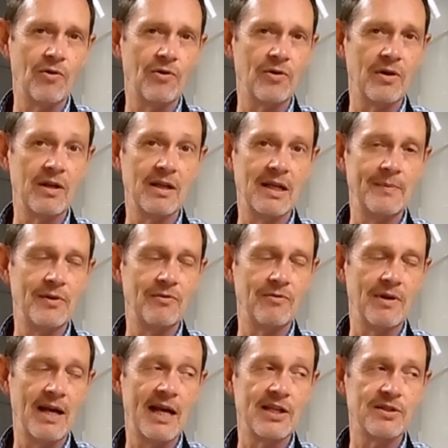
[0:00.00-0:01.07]
or a lemon
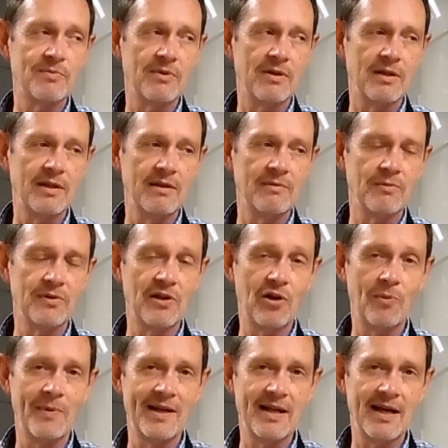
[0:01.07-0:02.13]
raspberry with
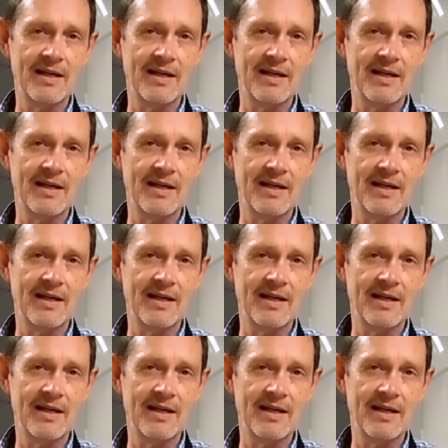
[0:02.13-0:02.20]
homemade